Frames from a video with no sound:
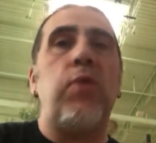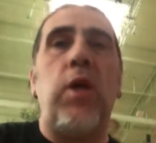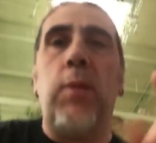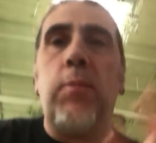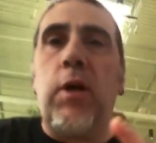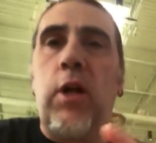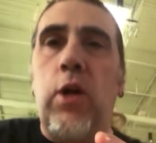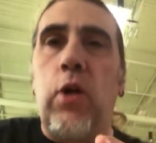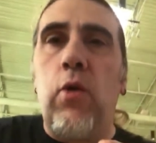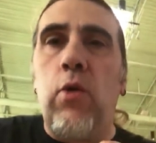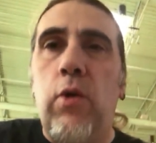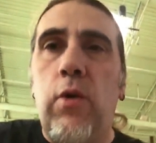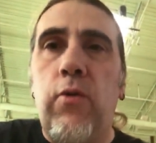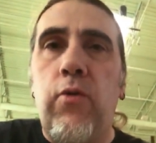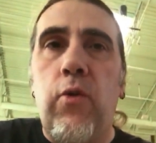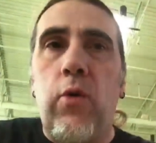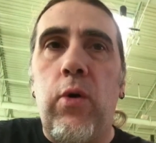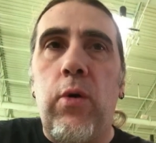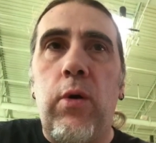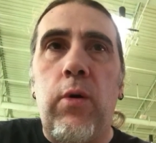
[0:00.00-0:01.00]
Then I'm gonna go
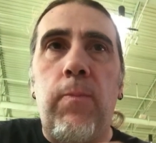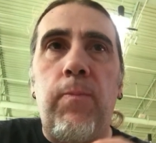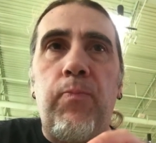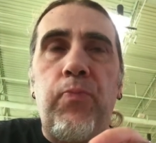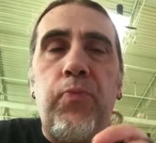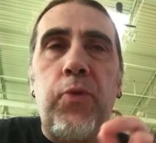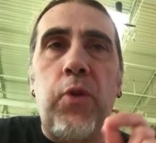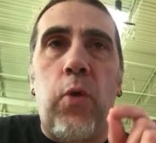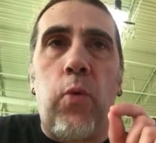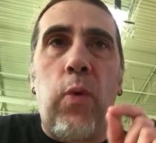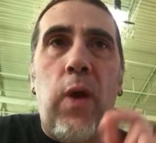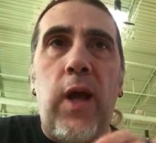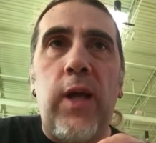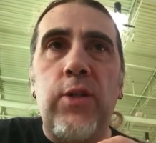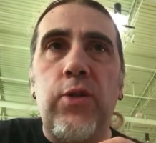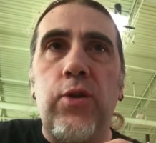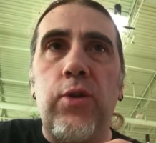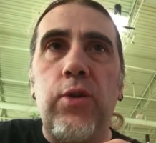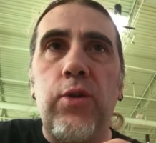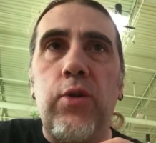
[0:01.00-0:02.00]
look for the
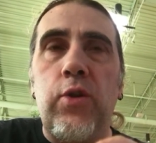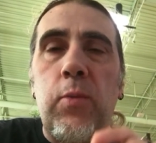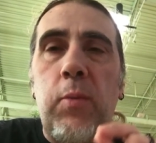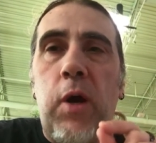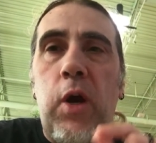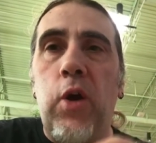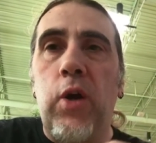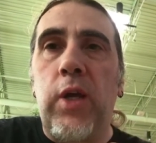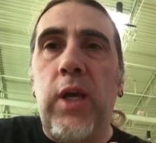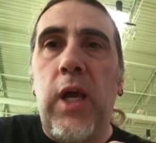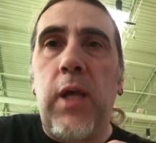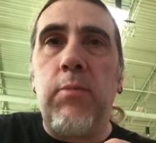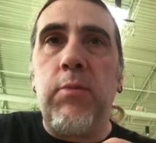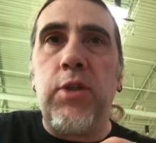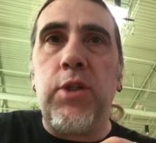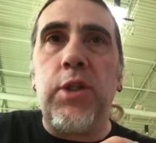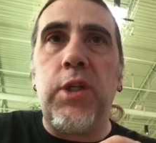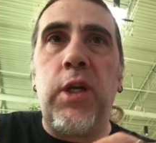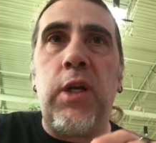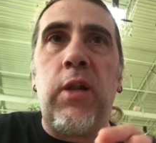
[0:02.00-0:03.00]
riser to my arcade
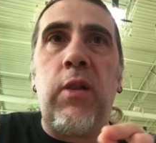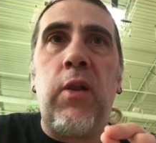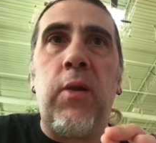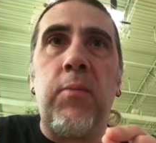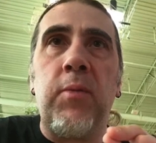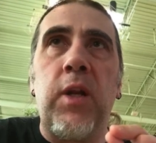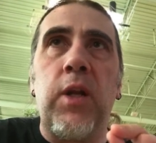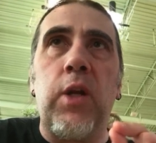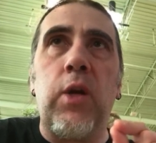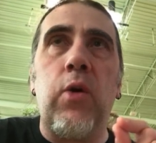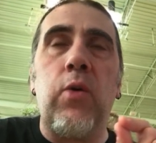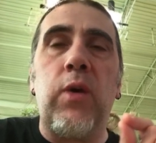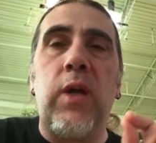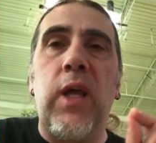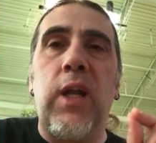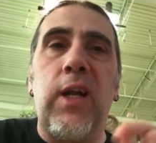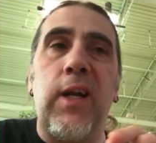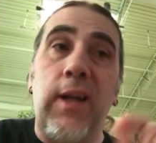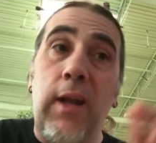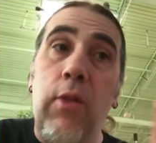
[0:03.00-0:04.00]
machine, and I'm gonna go
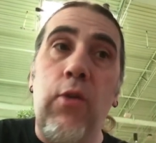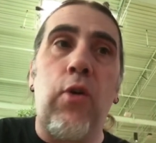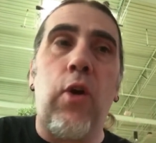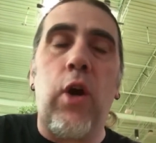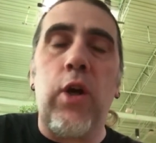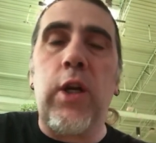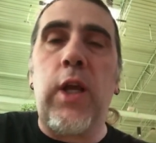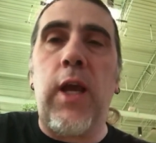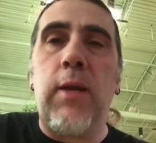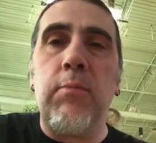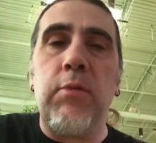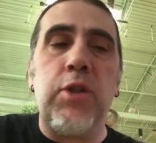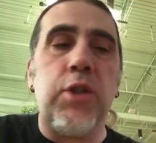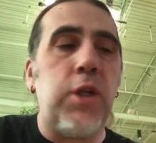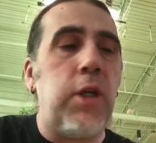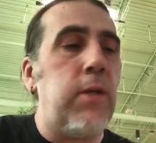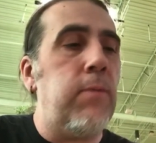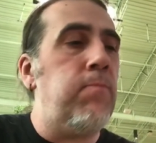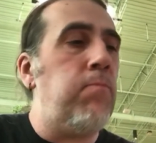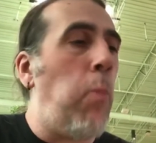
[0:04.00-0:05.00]
get another arcade
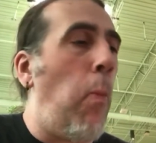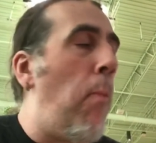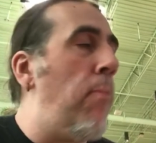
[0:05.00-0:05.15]
machine.